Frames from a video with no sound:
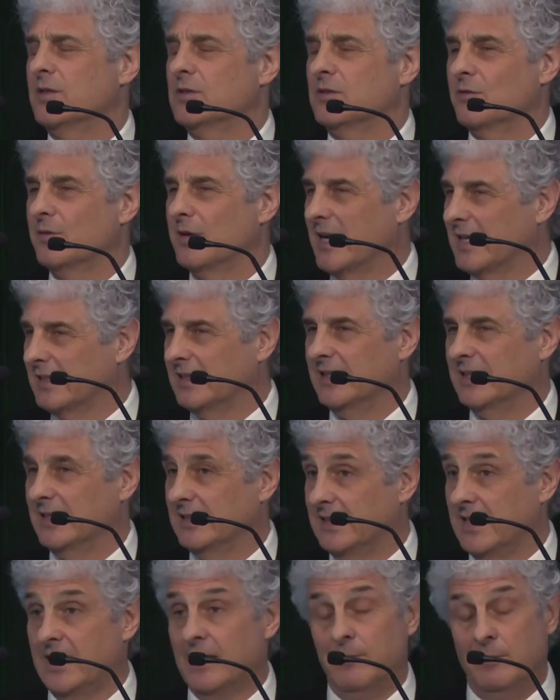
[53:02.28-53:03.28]
aren't directed
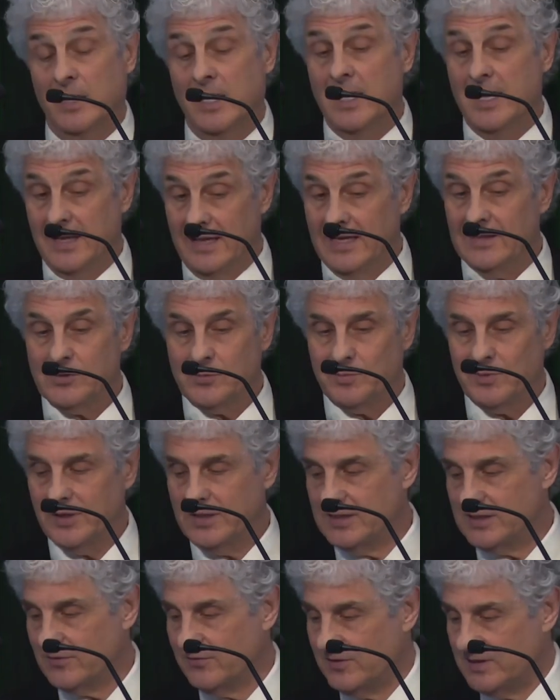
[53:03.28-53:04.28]
at them. That's
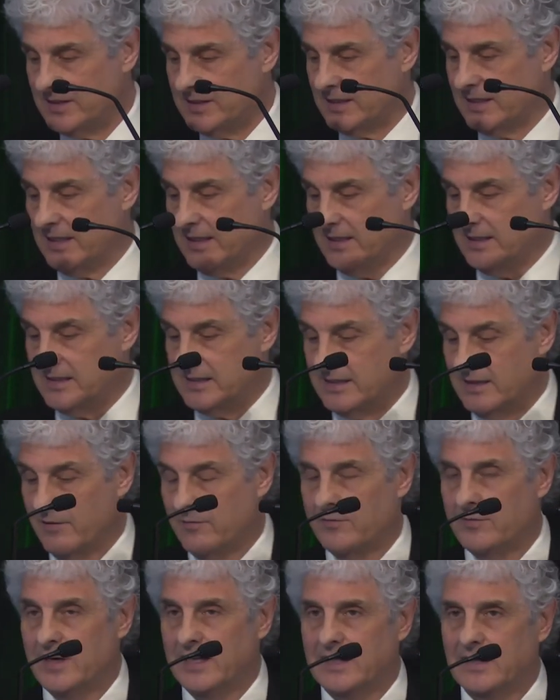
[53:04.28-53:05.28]
pretty sophisticated
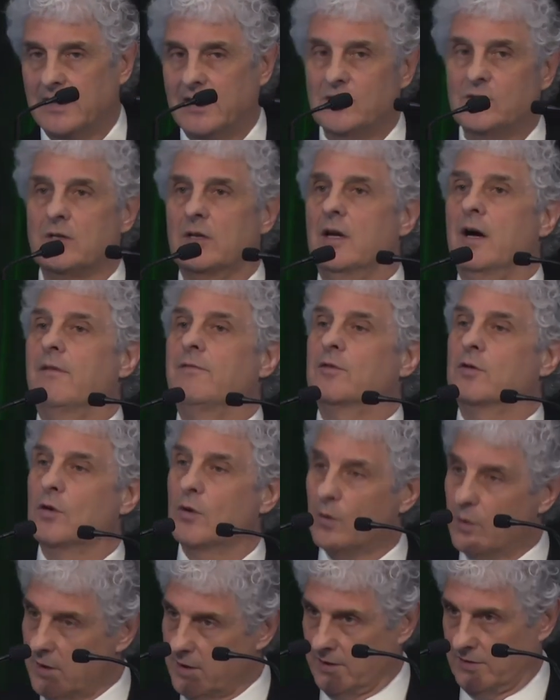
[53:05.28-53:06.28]
self regulation. Of
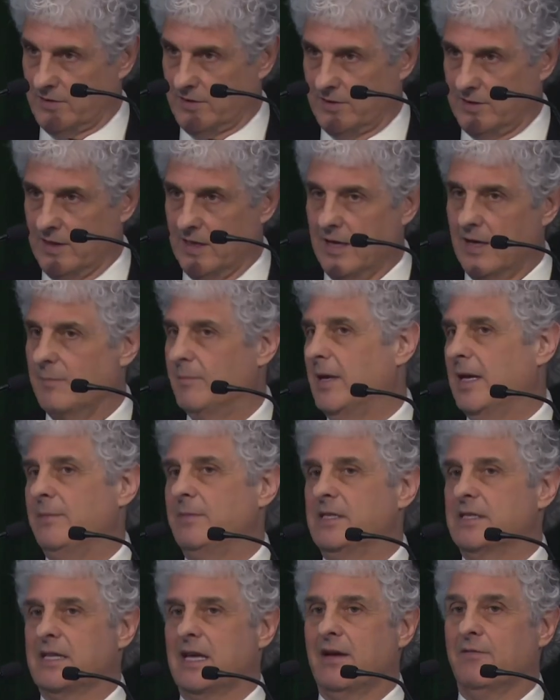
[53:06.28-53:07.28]
course,
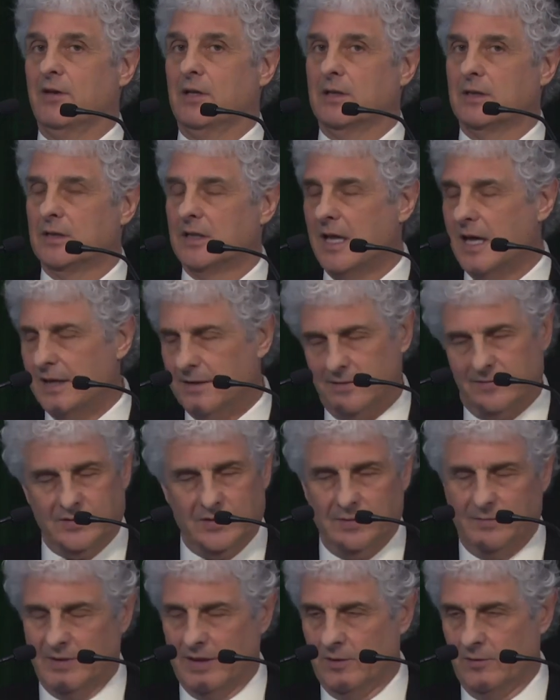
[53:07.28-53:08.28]
babies have a lot
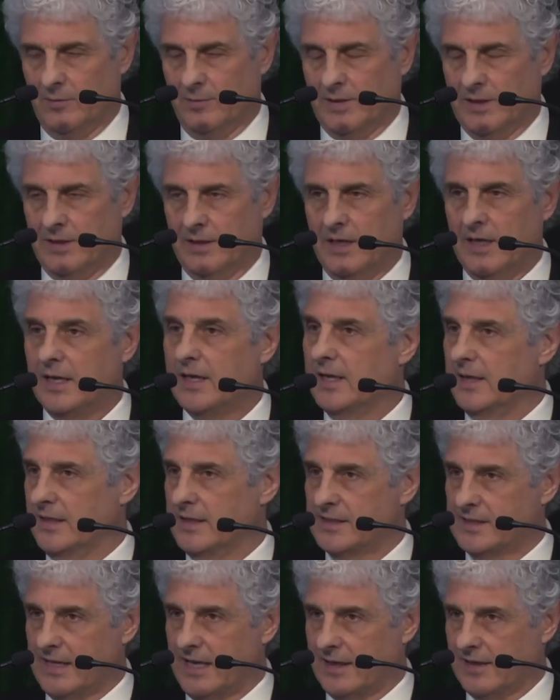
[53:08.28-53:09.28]
of development in
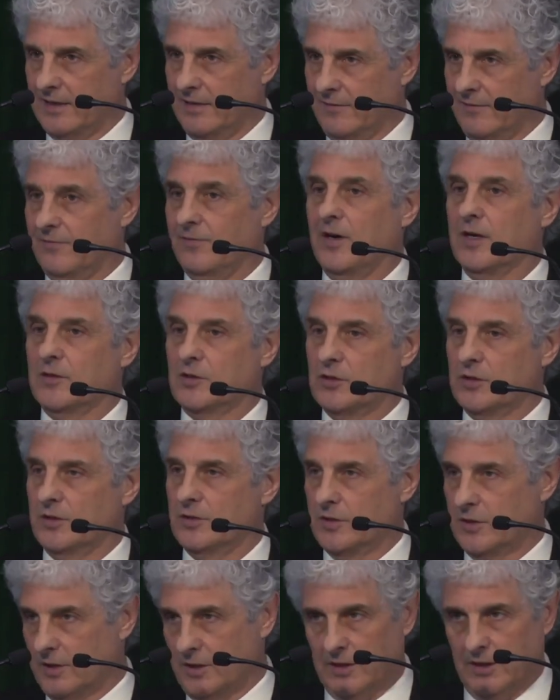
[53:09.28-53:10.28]
executive
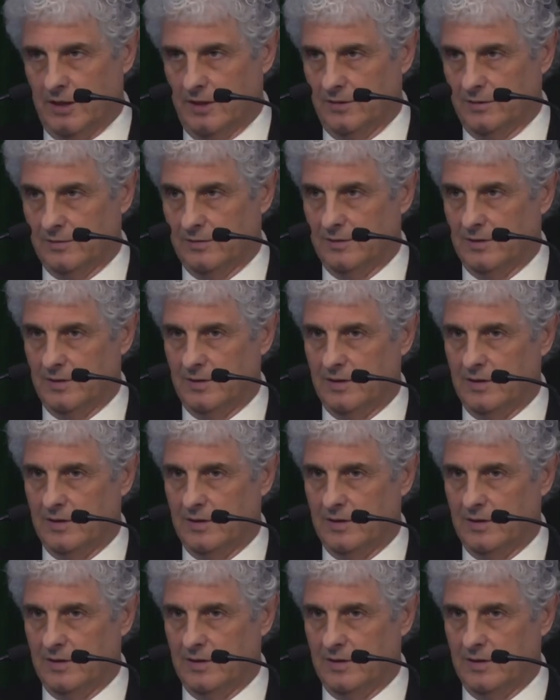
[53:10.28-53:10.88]
function to go,